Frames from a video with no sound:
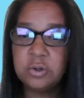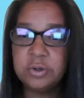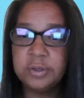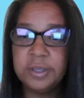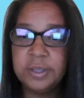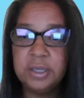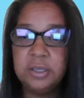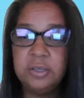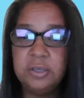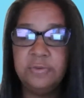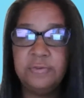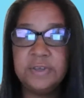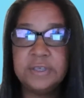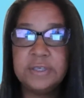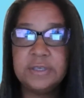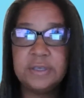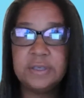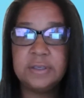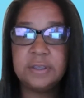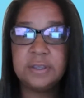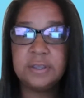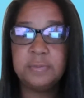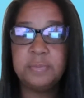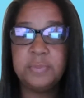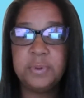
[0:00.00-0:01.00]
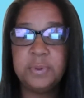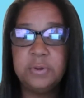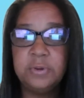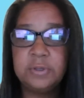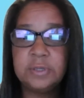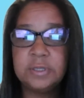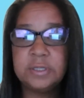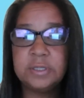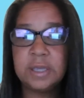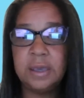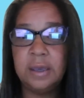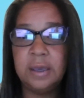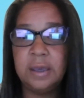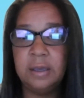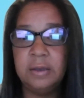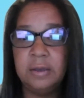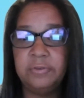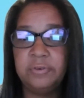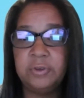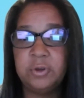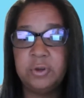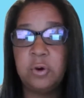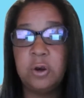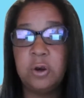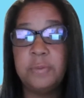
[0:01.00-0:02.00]
Make sure that you visit the
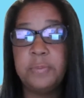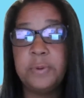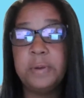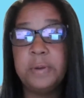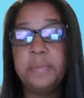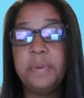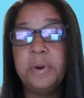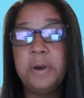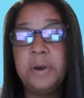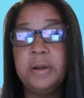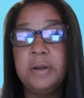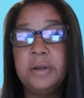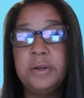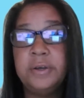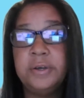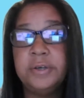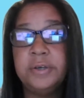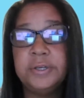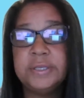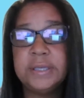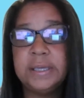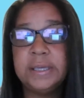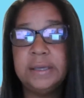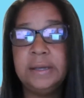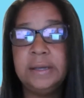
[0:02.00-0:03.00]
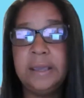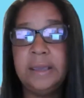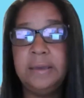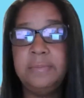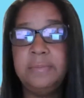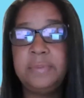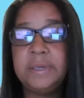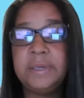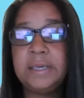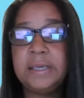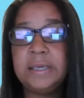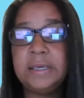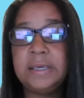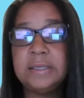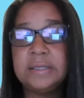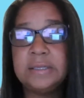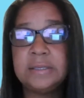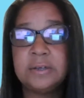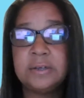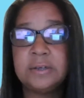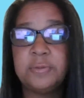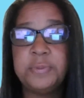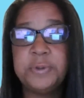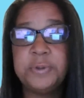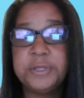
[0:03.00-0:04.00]
booths of the corporate partners and
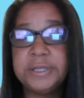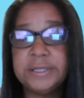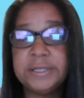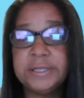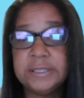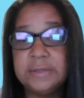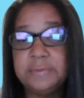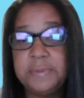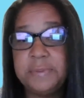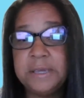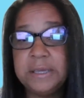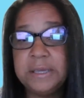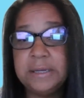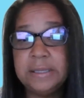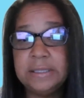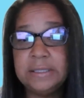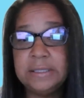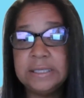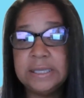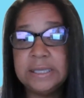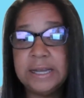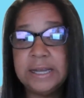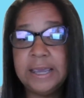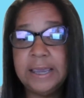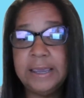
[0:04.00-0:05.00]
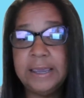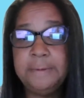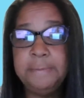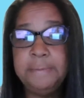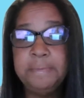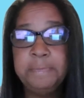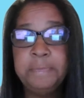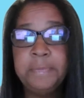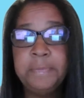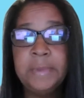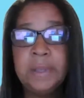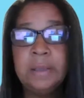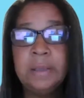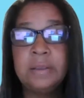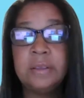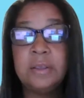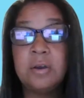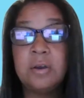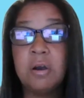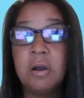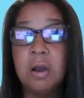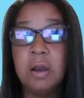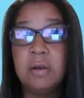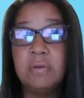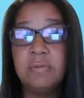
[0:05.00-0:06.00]
MBEs that are participating today.
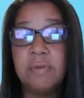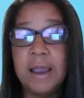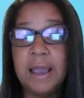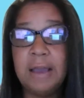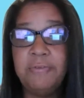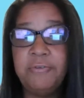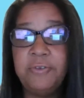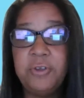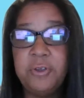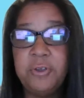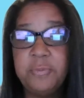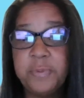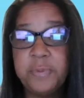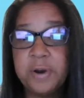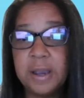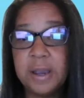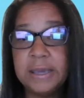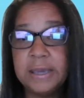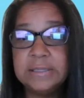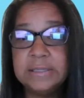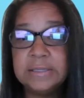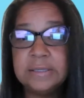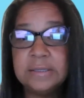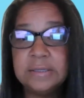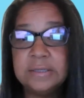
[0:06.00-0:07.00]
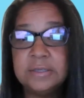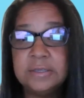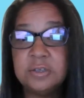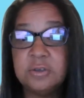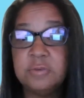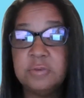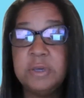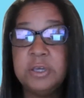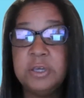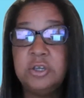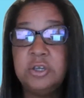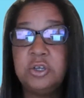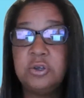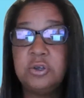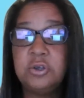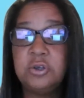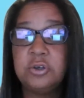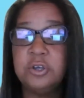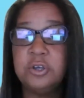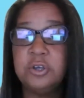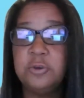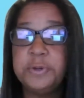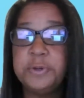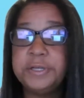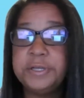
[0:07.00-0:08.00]
There are raffle prizes, so make
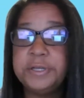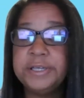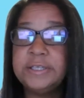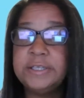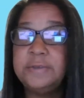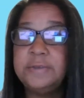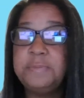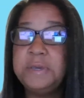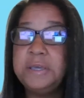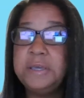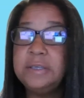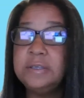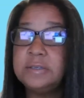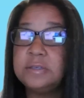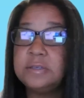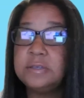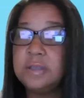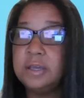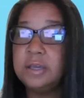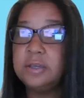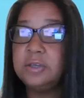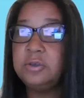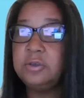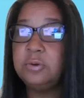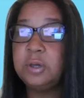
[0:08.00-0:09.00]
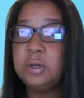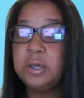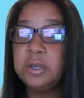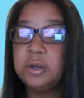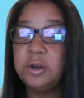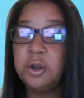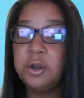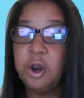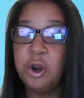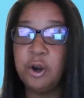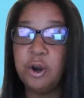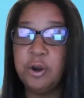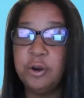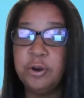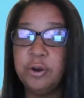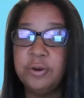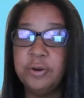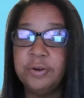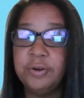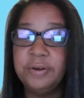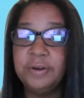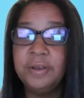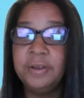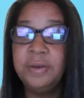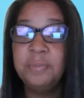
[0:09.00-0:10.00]
sure you participate so that you can
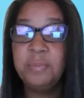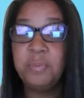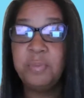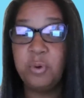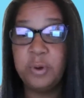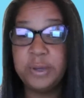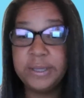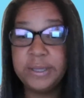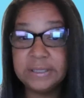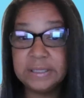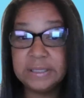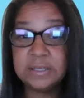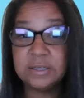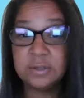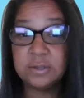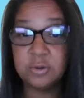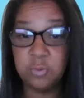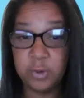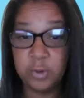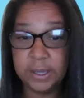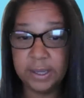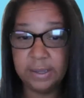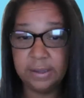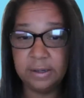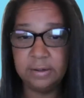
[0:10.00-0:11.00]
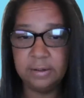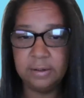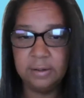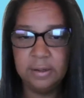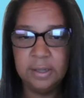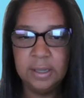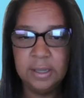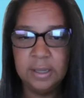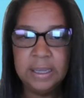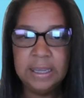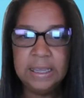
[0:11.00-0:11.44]
earn points to win.